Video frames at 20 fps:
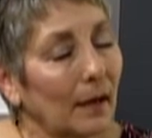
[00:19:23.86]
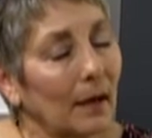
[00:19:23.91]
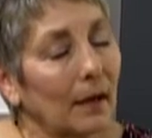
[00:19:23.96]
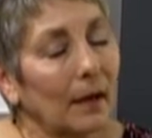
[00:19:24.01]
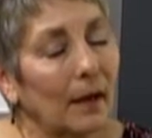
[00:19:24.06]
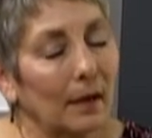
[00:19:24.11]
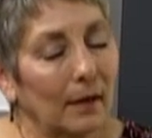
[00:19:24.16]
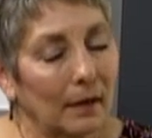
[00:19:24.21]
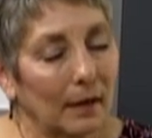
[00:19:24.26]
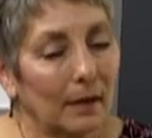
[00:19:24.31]

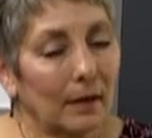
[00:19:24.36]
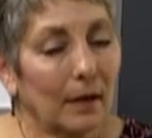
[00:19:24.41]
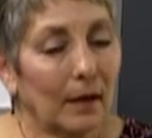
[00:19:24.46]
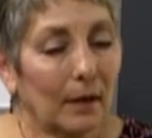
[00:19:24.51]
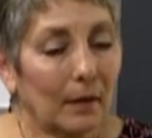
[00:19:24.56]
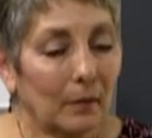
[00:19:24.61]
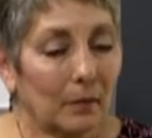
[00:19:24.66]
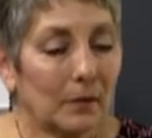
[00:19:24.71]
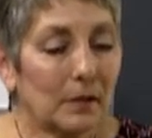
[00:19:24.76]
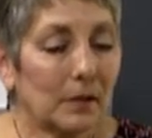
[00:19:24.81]
and it, it
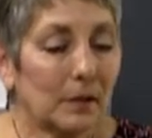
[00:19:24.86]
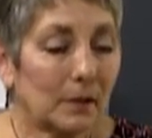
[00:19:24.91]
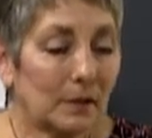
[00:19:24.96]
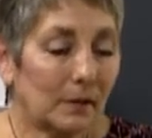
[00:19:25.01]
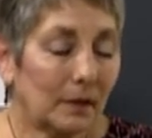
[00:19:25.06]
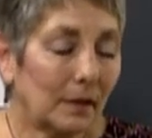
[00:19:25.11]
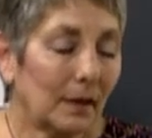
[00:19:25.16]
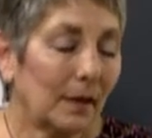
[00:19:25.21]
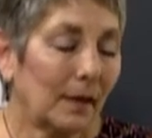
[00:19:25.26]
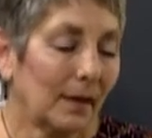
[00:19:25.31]
was.
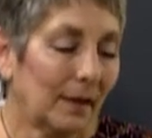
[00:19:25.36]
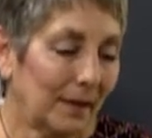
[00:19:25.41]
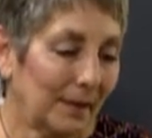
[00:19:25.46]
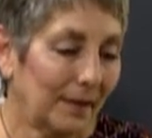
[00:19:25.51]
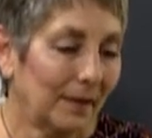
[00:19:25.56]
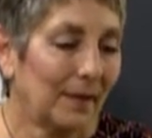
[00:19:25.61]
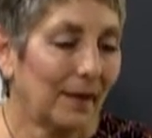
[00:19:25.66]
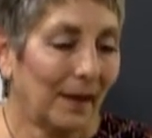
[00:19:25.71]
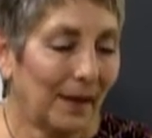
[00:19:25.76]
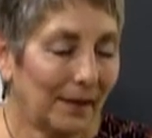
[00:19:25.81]

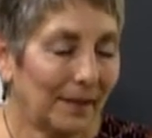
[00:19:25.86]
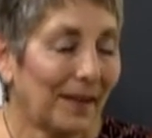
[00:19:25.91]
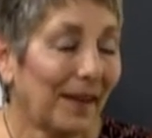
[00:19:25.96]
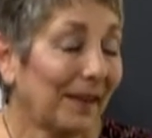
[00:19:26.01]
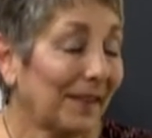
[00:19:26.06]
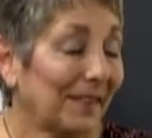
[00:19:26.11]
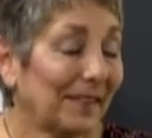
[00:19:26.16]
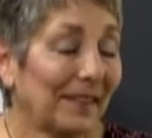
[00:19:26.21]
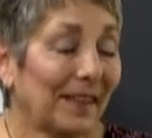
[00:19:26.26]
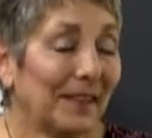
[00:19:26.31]
I get
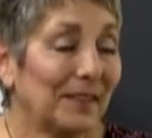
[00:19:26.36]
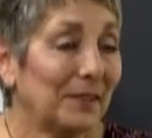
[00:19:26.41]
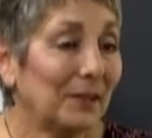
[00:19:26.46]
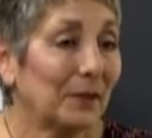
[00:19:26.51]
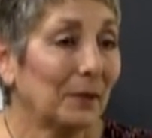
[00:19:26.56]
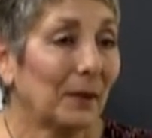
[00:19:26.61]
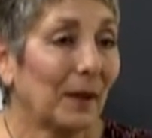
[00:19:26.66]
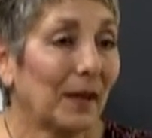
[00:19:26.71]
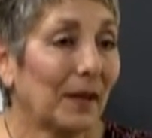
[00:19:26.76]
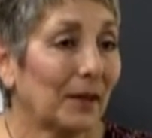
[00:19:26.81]
it. I do.
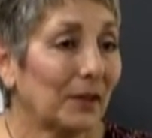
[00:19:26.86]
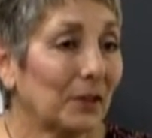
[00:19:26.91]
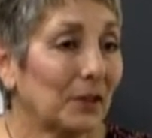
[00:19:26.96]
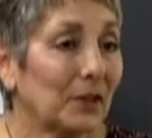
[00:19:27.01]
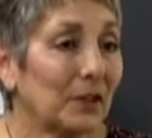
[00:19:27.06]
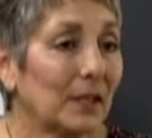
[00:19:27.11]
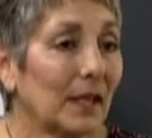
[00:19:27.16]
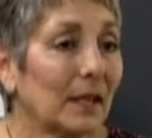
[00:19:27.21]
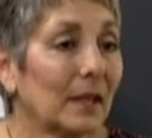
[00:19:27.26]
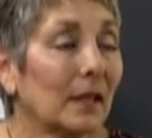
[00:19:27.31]
I, I
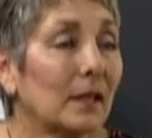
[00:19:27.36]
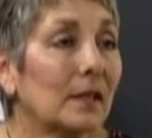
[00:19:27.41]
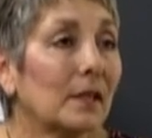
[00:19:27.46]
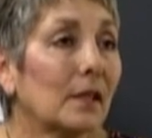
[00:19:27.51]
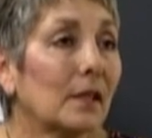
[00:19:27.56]
understand it. But then so, you have